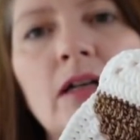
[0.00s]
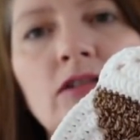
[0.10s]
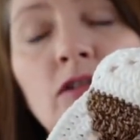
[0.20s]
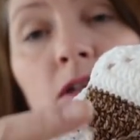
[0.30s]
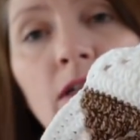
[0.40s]

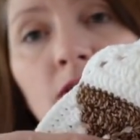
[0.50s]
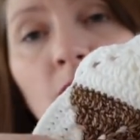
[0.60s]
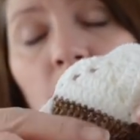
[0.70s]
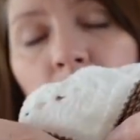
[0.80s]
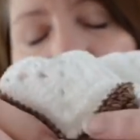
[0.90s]
two colours
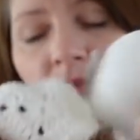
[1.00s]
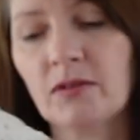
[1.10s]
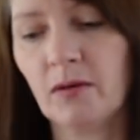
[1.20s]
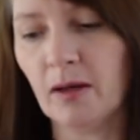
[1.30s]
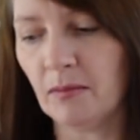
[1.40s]
on the one
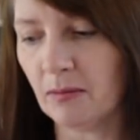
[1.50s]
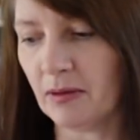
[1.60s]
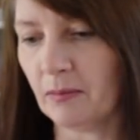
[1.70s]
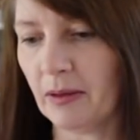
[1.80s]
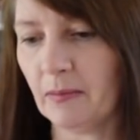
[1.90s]
square, maybe
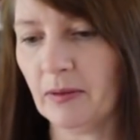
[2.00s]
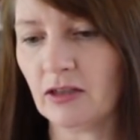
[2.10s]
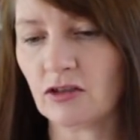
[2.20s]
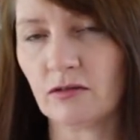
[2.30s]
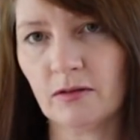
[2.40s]
I better
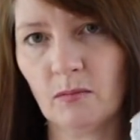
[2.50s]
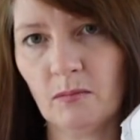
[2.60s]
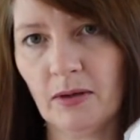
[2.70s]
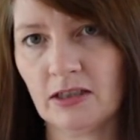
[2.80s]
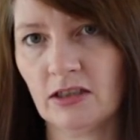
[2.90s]
make sure it
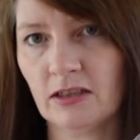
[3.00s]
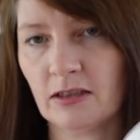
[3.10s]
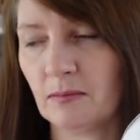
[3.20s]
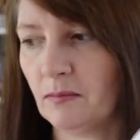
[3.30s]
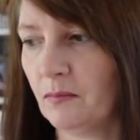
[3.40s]

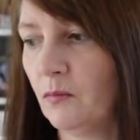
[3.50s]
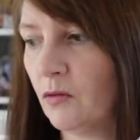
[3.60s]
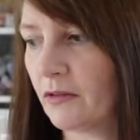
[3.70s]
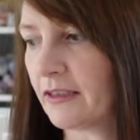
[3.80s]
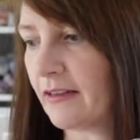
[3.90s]
matches
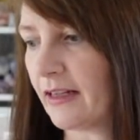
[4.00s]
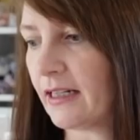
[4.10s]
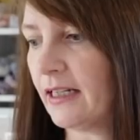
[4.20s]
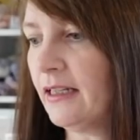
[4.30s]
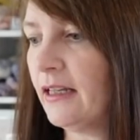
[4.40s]
more
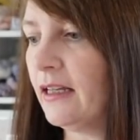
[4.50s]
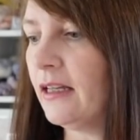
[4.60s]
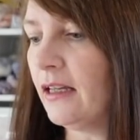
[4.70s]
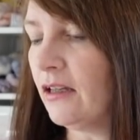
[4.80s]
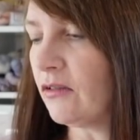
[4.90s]
exactly.
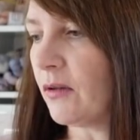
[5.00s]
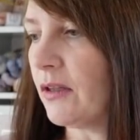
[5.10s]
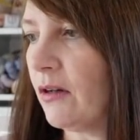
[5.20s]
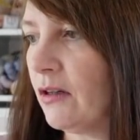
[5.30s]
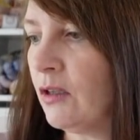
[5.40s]
So I
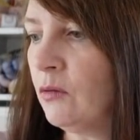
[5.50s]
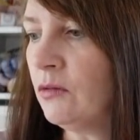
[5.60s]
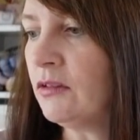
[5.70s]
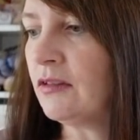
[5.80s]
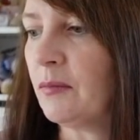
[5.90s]
thought I'll
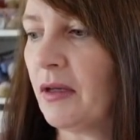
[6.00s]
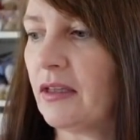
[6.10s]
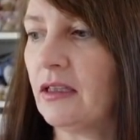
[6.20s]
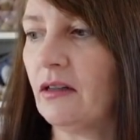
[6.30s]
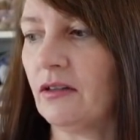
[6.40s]
order some
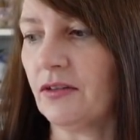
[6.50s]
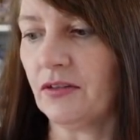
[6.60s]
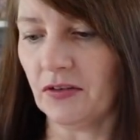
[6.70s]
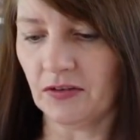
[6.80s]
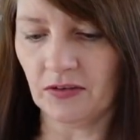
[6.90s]
other
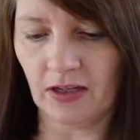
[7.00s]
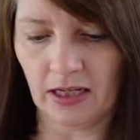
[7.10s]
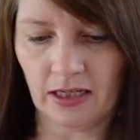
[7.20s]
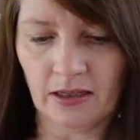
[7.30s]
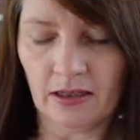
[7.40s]
yarns to
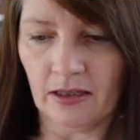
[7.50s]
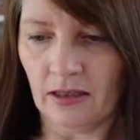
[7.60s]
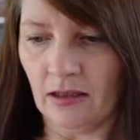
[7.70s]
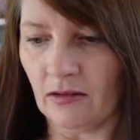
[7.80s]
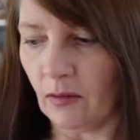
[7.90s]
see.
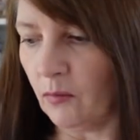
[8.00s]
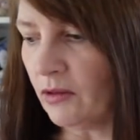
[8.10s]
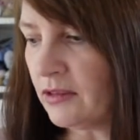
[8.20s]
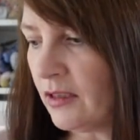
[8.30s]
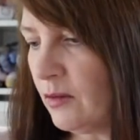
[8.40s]
So
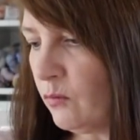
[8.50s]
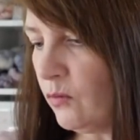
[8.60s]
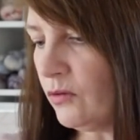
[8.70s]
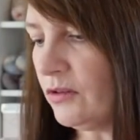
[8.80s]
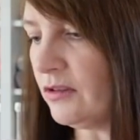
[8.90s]
what I
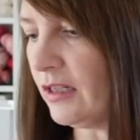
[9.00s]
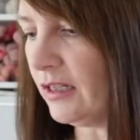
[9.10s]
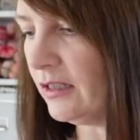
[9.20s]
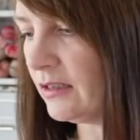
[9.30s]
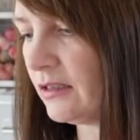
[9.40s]

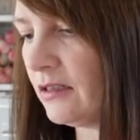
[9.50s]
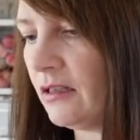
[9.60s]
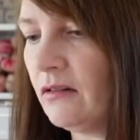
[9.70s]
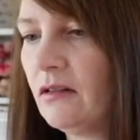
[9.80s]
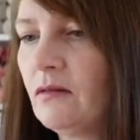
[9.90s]
wanted,
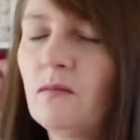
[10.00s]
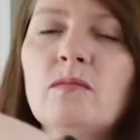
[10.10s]
so